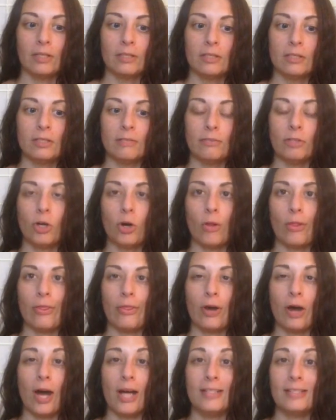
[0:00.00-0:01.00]
difficult
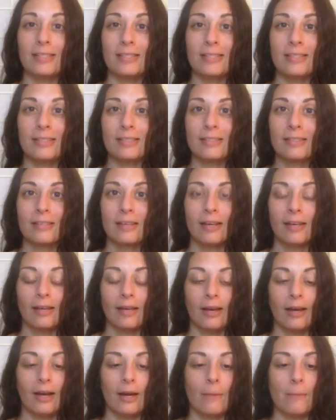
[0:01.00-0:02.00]
thoughts.
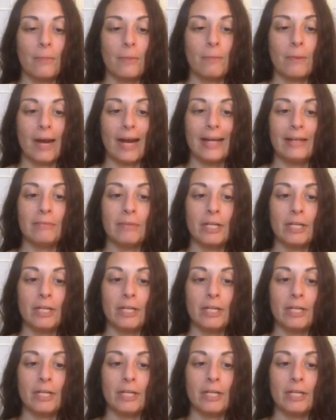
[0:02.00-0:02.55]
The mind